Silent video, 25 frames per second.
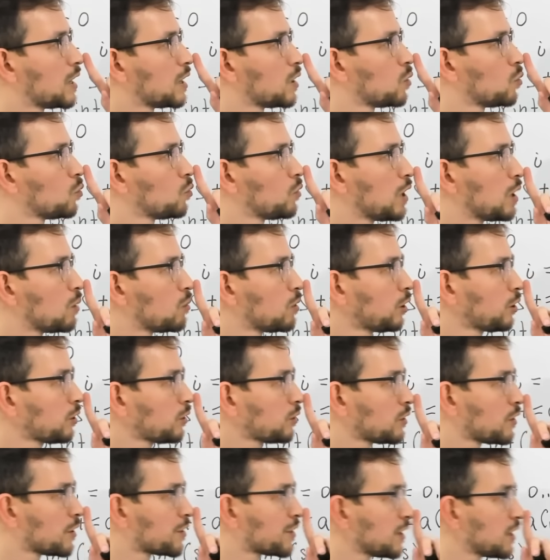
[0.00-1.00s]
We
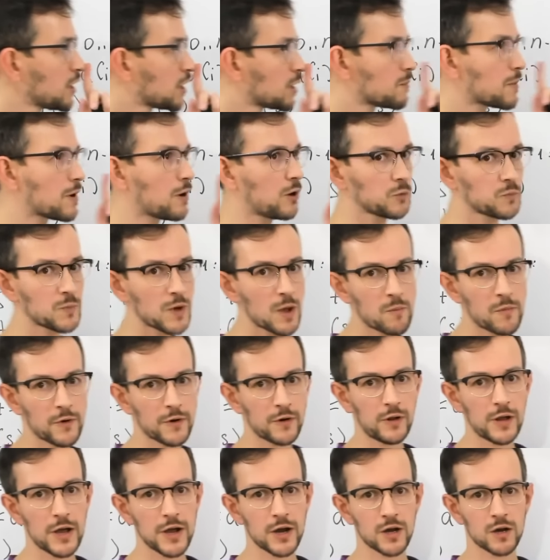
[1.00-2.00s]
will think about memory
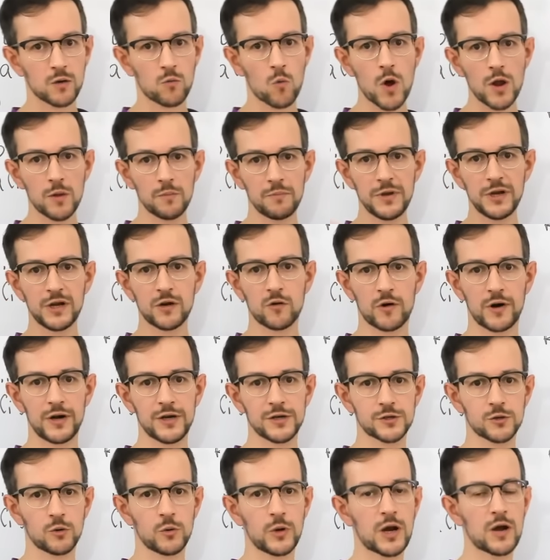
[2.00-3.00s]
like one big array.
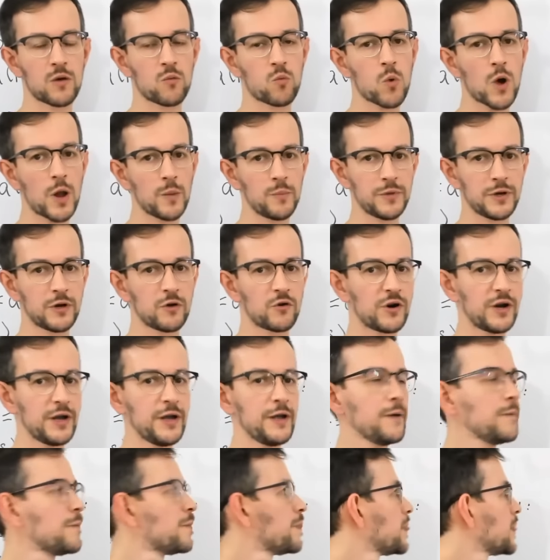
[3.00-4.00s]
So we have one big
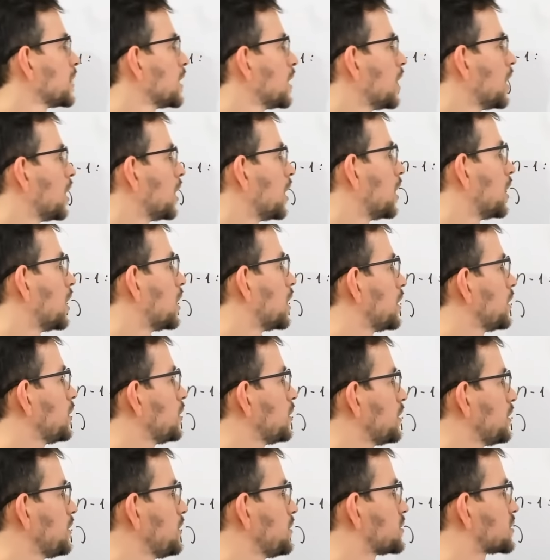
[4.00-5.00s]
array.
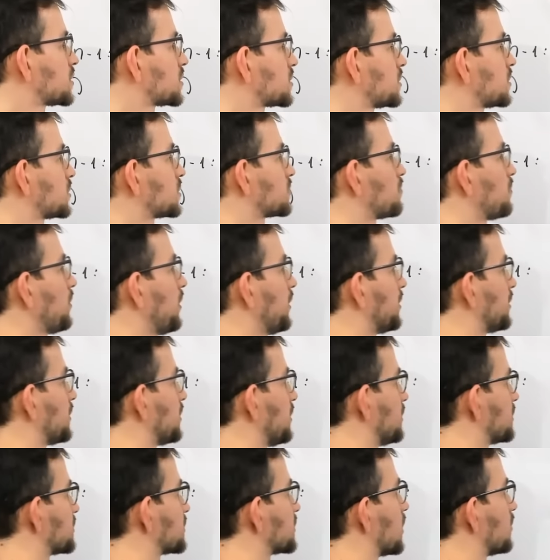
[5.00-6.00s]
It's split
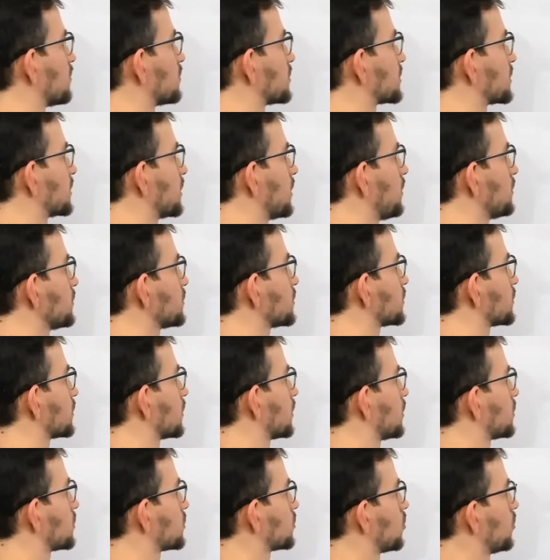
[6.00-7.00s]
in some cells.
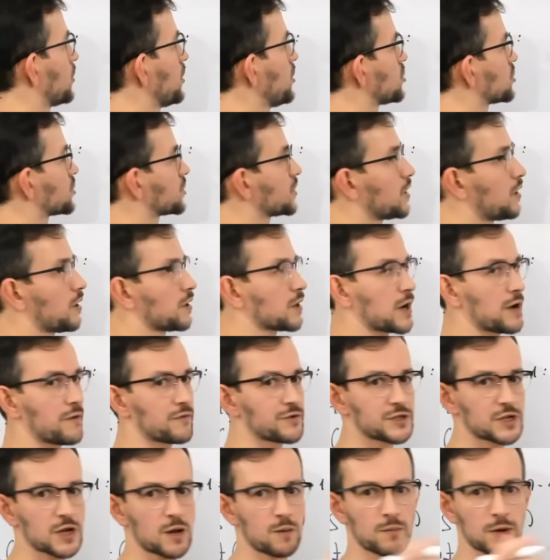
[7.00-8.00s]
So each cell
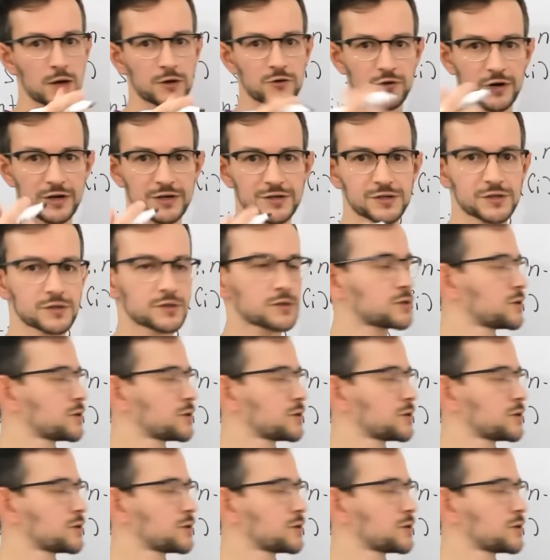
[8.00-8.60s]
has some address.